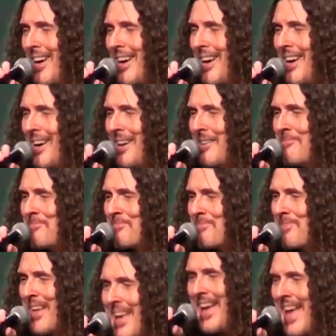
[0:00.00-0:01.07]
Um,
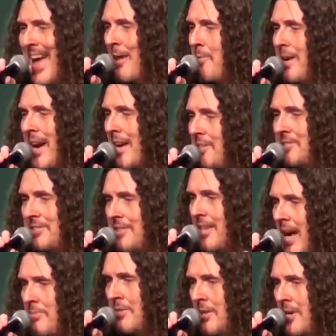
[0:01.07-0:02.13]
and we kind of
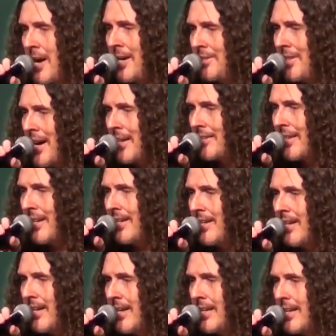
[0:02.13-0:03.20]
kept in contact.
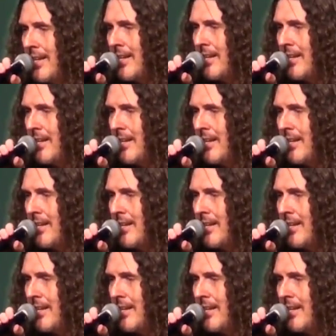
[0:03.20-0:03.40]
I I,